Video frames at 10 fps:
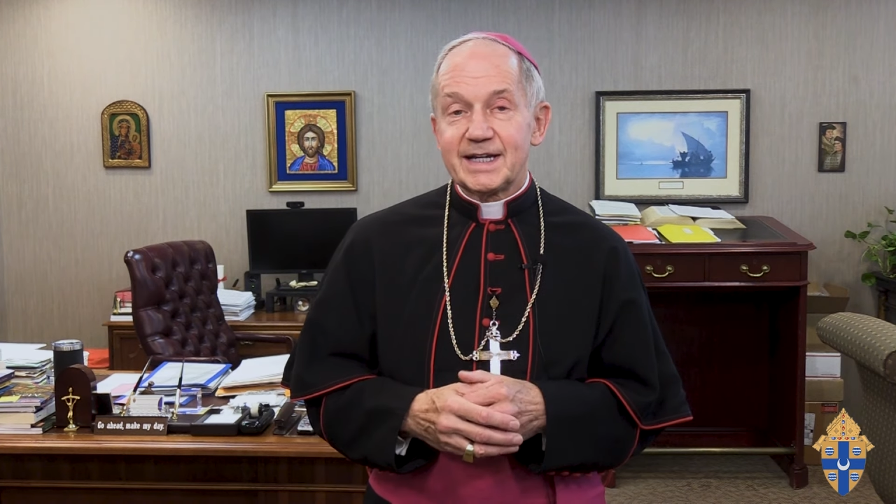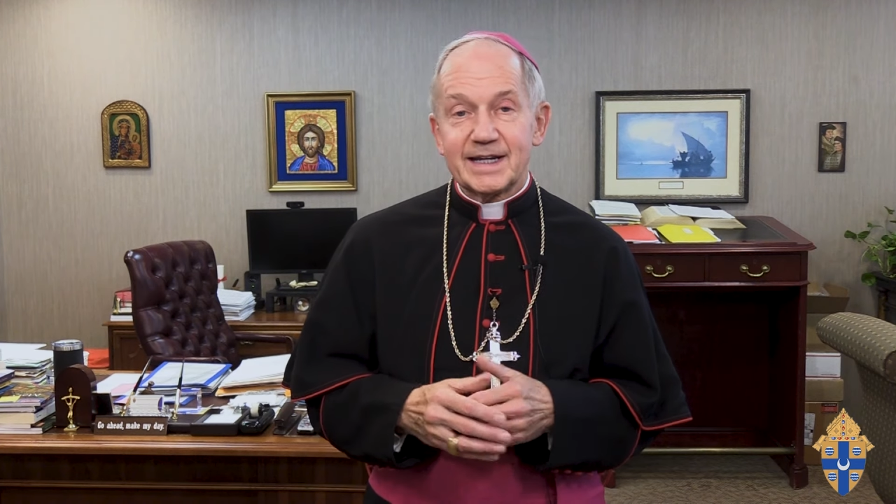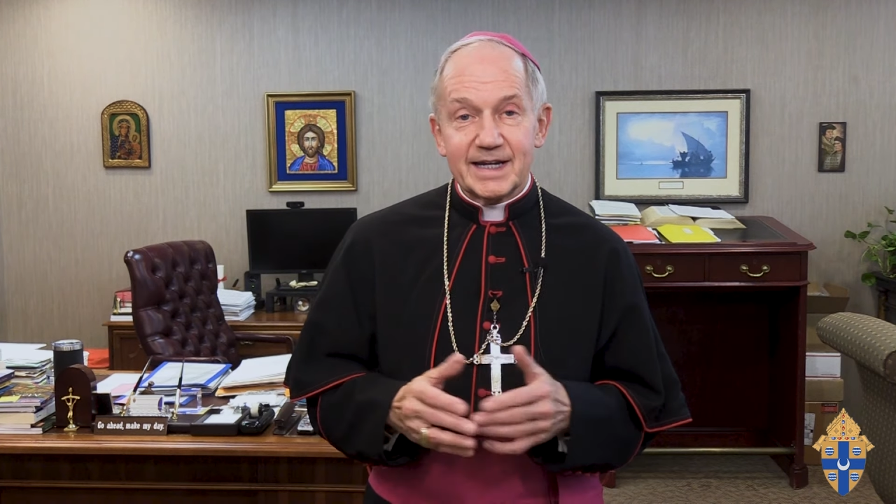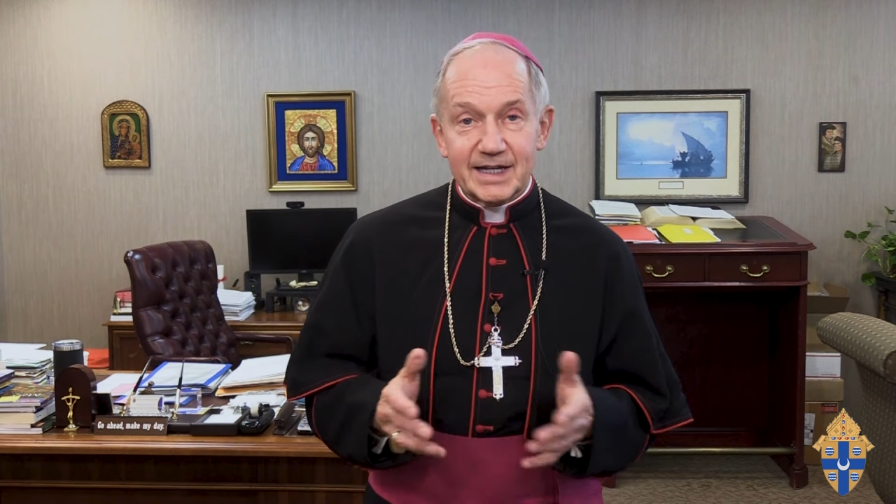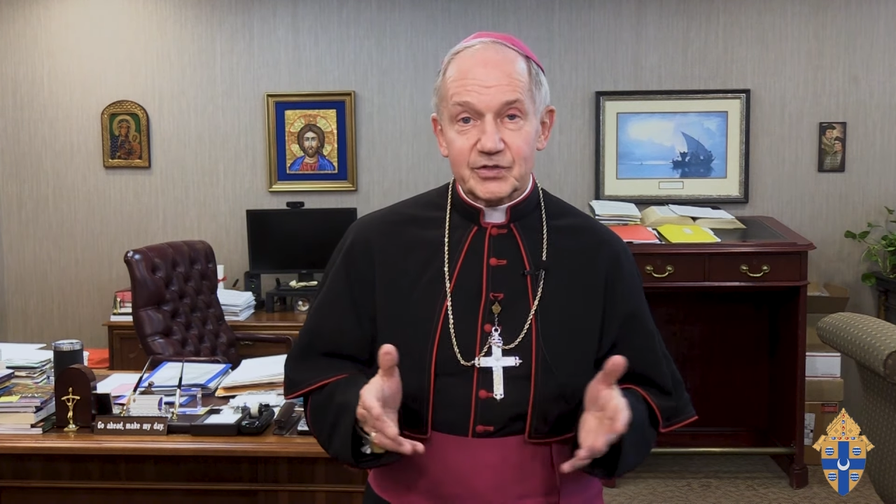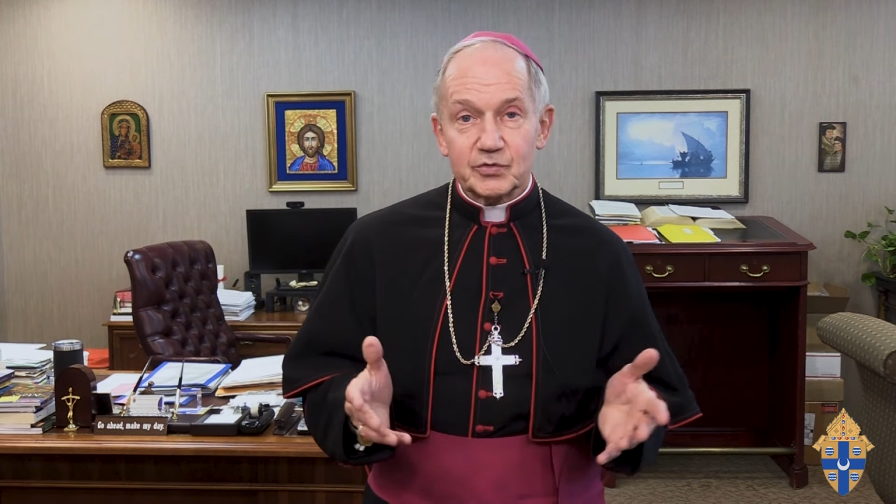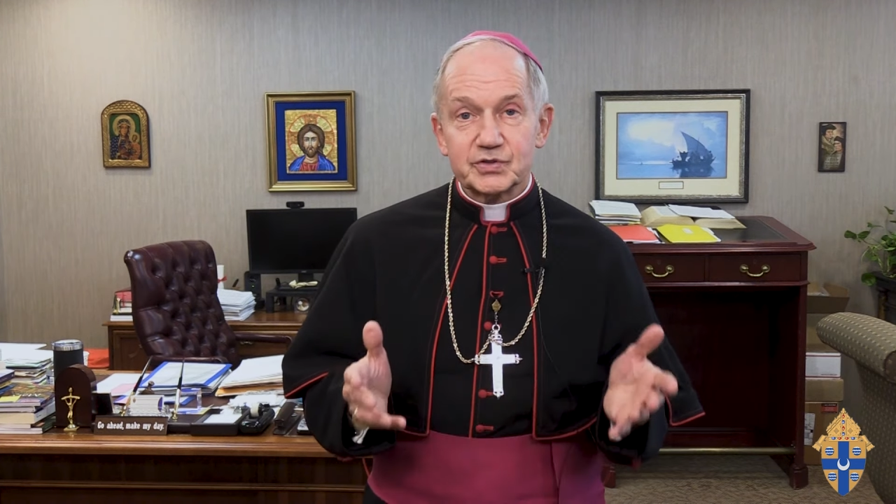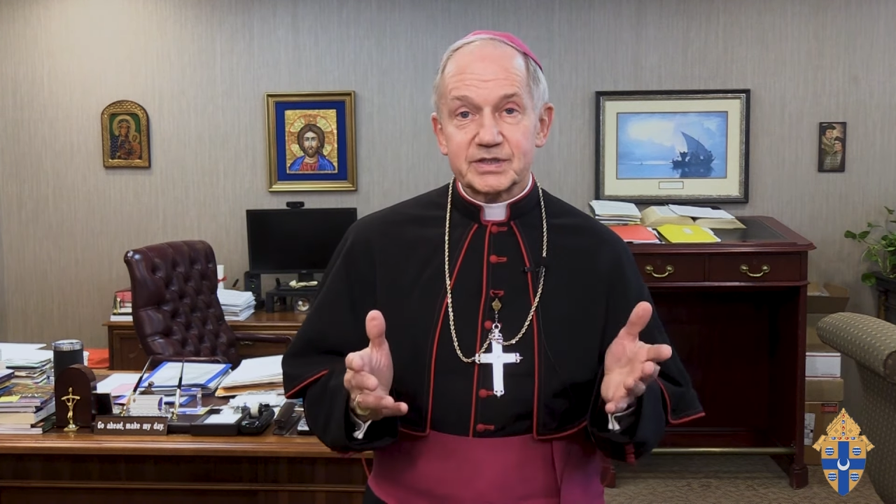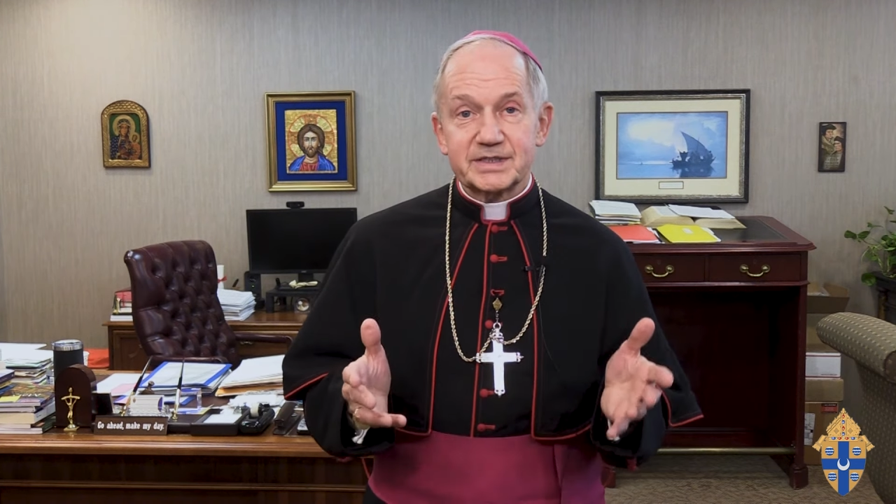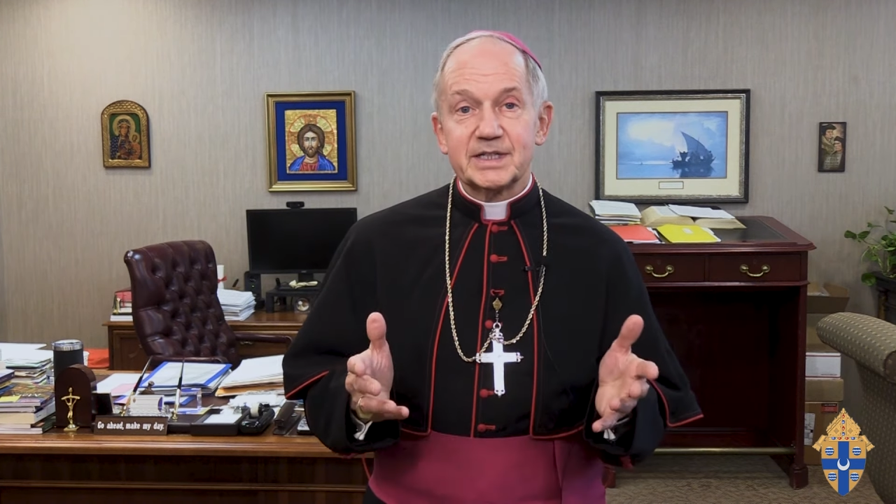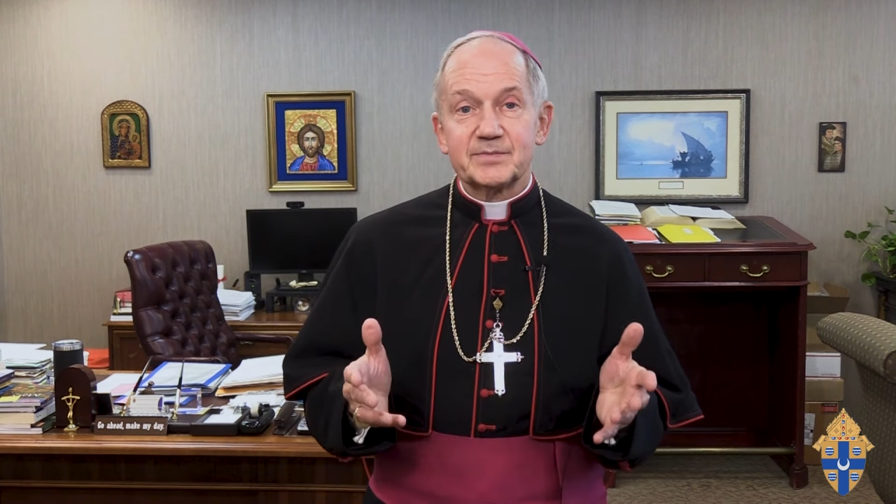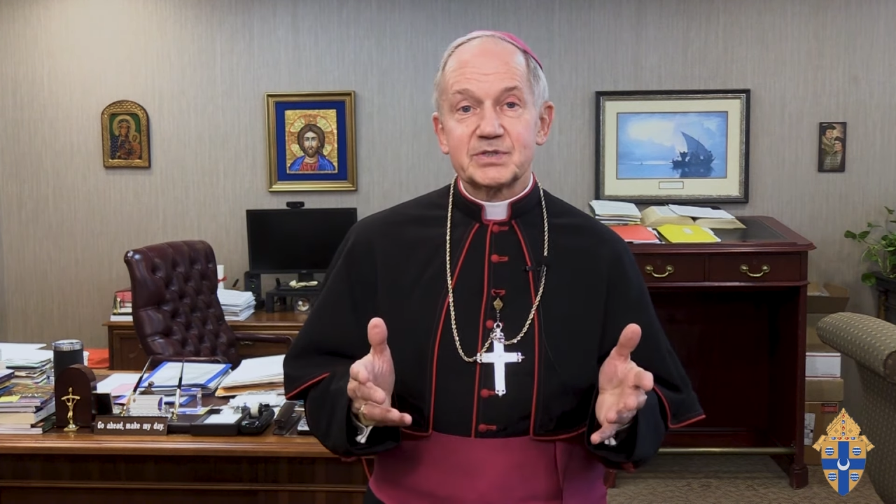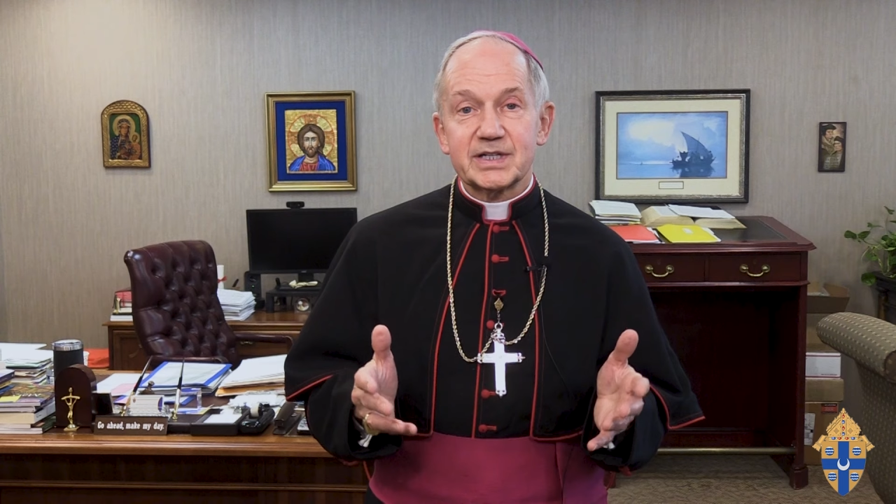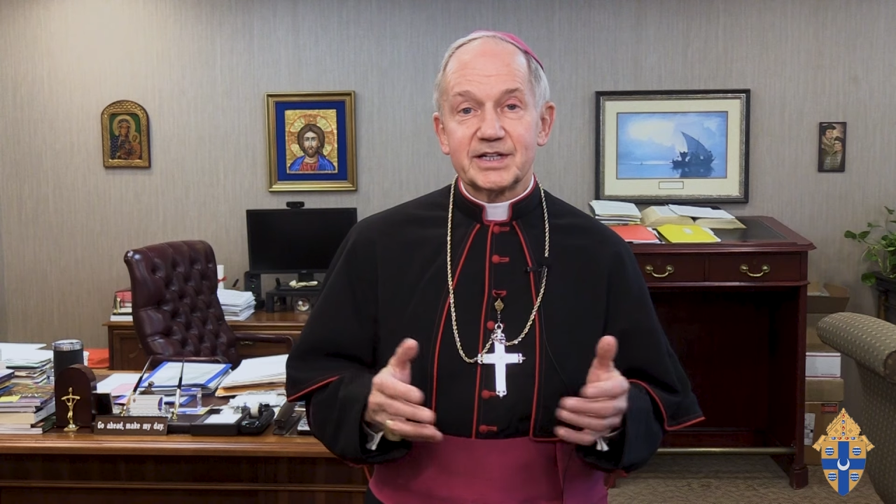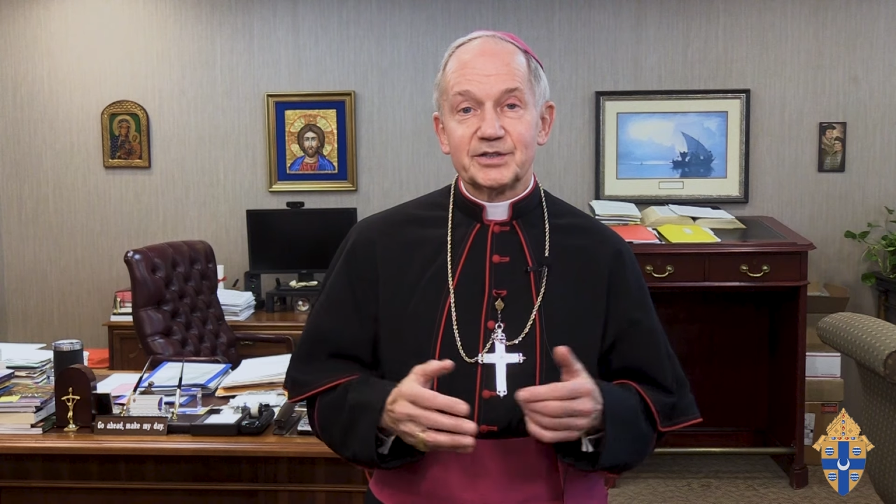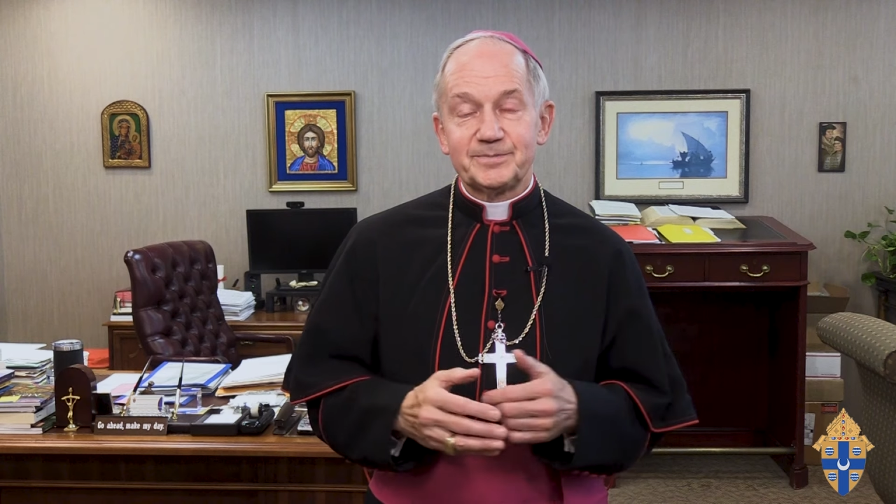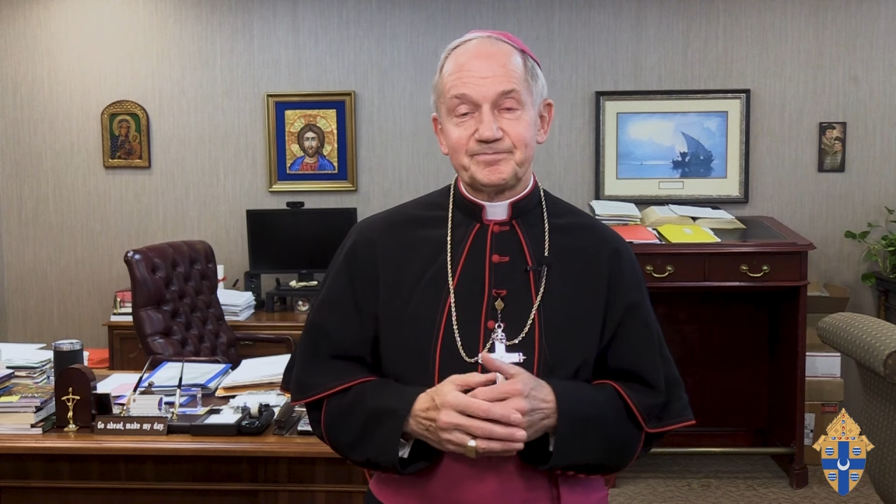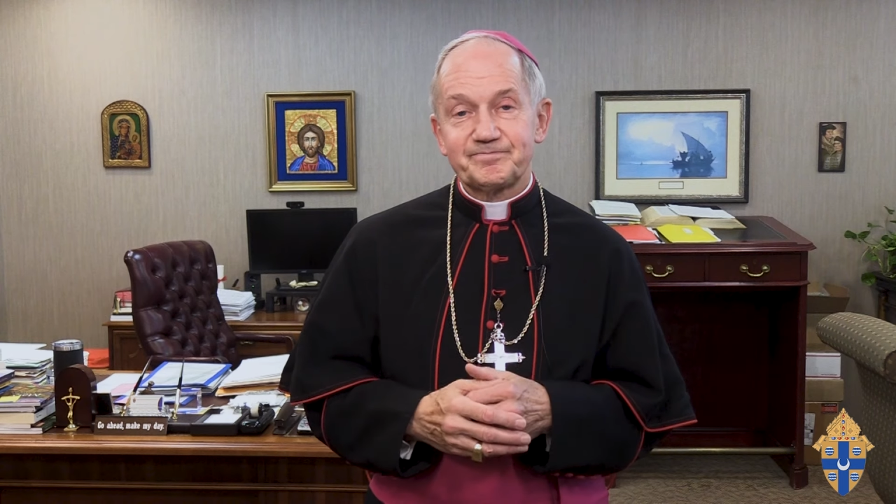not those condemned to hell.